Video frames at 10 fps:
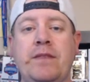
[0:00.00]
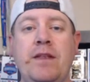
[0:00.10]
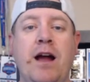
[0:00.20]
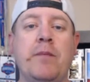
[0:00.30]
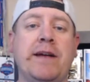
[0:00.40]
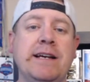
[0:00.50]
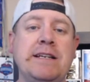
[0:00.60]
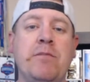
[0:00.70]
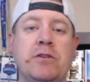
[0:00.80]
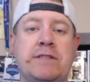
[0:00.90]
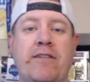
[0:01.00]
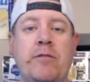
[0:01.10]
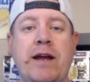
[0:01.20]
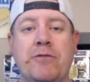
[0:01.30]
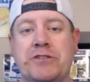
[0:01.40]
I'm guessing most
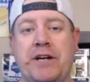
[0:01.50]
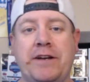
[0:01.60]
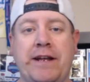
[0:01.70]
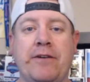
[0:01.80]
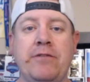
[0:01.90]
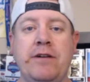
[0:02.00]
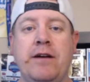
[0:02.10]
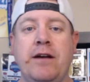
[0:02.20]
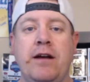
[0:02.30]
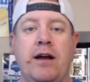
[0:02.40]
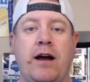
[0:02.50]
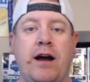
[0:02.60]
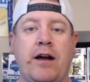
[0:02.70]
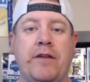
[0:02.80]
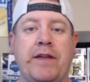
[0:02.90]
everybody will shut down
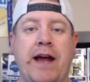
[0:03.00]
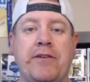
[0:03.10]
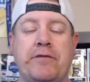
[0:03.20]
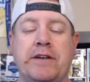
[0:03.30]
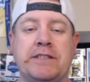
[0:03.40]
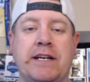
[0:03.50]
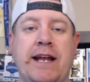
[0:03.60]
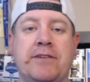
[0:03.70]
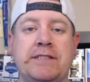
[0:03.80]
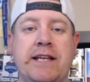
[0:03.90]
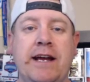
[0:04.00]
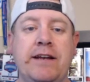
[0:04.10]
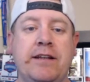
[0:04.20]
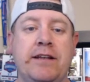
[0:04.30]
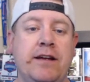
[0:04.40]
if they haven't officially announced
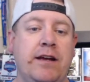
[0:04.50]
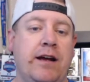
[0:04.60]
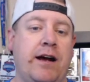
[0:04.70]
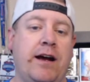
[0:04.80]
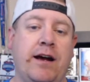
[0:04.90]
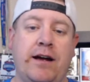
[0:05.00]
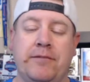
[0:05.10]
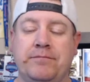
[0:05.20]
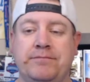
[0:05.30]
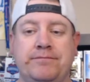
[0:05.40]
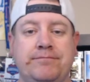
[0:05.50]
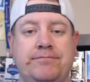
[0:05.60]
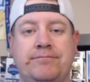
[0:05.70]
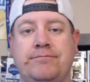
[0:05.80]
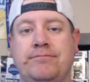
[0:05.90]
that.
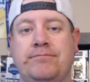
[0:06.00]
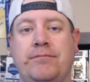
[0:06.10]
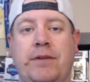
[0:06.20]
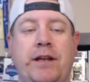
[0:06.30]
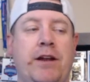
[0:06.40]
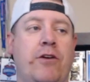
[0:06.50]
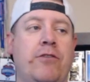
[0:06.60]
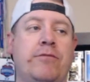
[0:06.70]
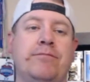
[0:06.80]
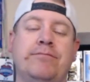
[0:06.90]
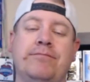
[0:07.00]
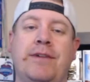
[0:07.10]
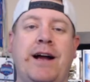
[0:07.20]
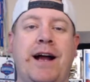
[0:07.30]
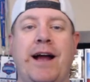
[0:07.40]
You know,
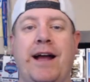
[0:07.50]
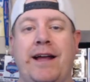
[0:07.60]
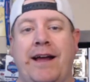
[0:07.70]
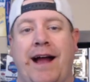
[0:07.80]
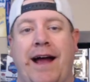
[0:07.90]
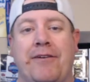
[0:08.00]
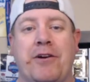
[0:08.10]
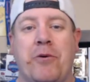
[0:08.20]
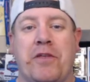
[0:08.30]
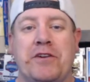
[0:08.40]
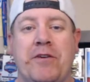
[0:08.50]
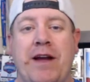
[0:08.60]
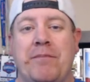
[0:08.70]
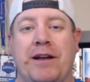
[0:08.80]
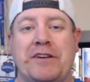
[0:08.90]
I don't know what they're doing.
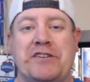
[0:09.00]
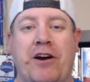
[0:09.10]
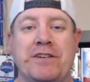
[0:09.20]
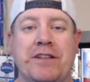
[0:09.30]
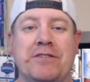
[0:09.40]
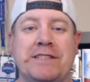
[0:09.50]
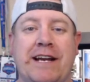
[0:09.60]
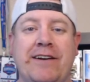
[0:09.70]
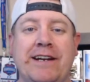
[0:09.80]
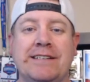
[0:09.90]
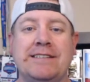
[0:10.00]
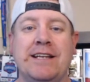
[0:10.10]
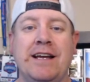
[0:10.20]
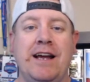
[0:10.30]
I'm not in charge of those areas.